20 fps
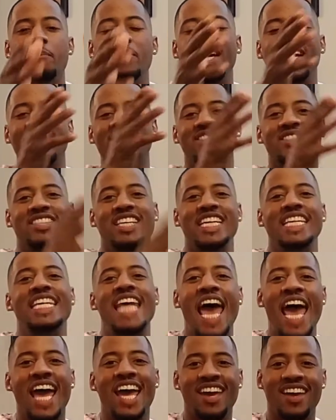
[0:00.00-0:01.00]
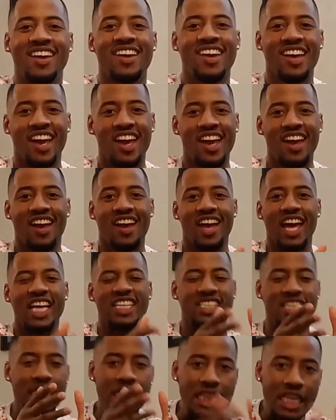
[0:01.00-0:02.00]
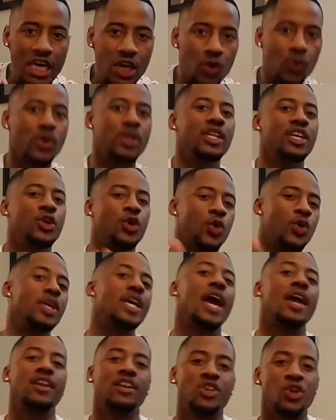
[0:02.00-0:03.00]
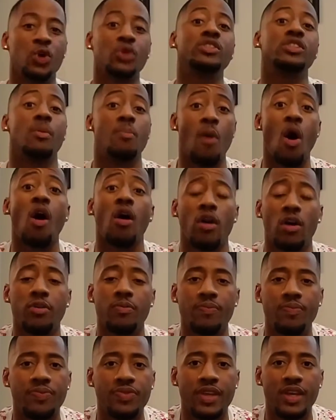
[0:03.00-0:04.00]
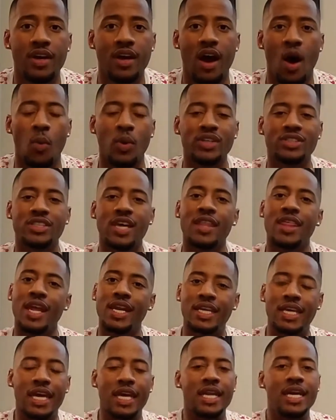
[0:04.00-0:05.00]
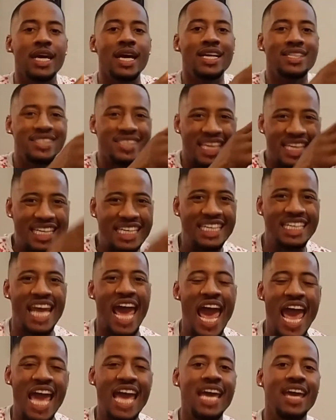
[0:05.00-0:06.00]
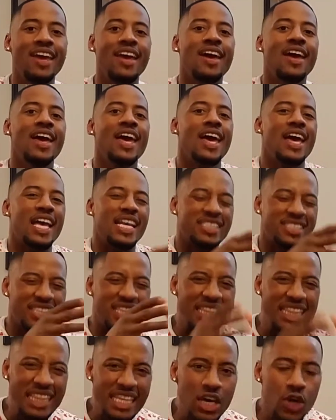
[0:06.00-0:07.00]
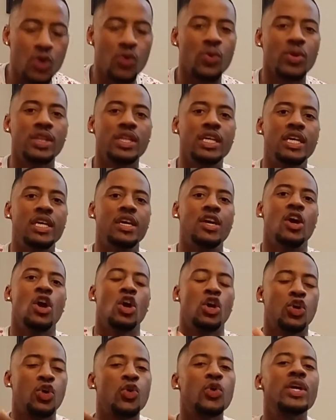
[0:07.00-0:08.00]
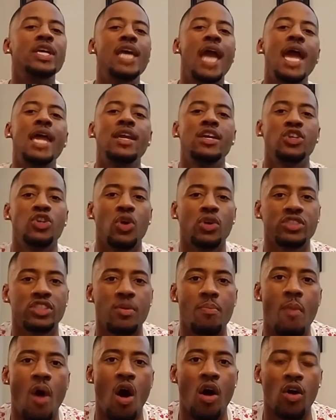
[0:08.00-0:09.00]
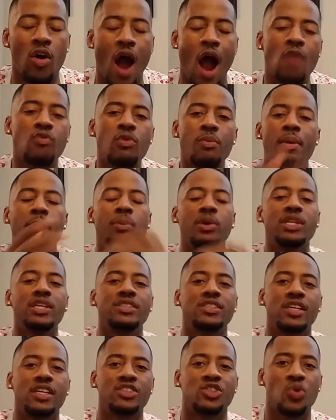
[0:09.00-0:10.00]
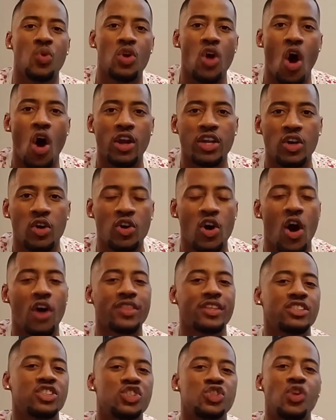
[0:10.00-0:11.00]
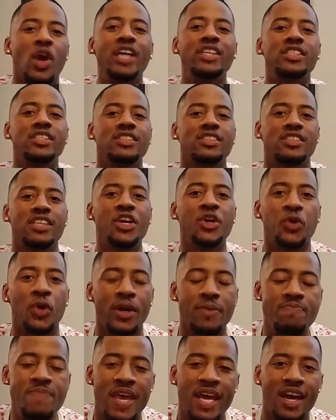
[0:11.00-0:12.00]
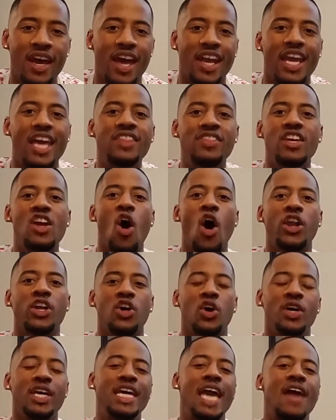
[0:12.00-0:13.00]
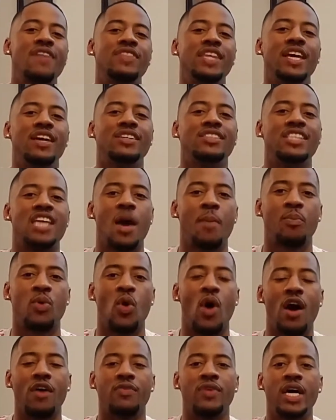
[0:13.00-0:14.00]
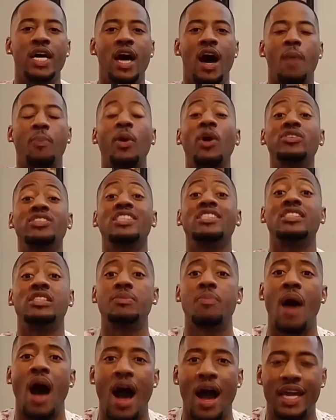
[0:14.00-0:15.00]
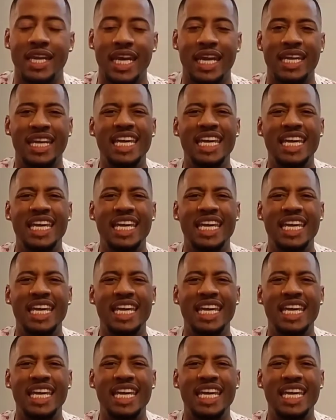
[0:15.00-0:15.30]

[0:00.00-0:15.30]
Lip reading: Because today is literally creating your tomorrow. I want to say that again. Today is literally creating your tomorrow. I remember listening to an audio called The Strangest Secret. And in the audio, he gave the example of a person's mind,